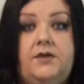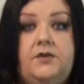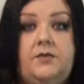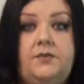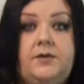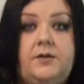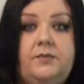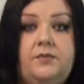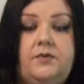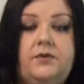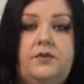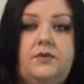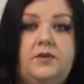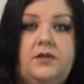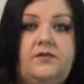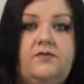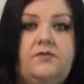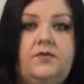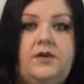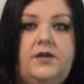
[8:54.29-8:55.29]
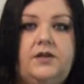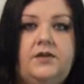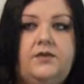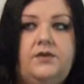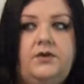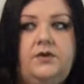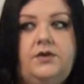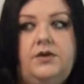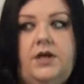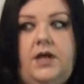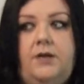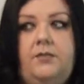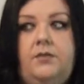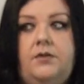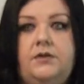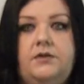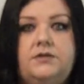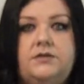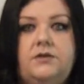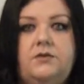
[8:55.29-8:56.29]
or the people you live with or your
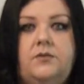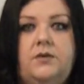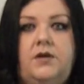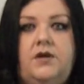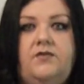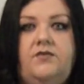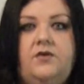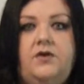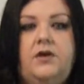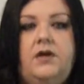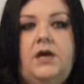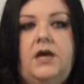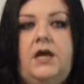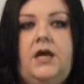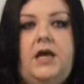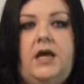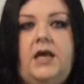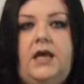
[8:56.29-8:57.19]
neighbors or whatever.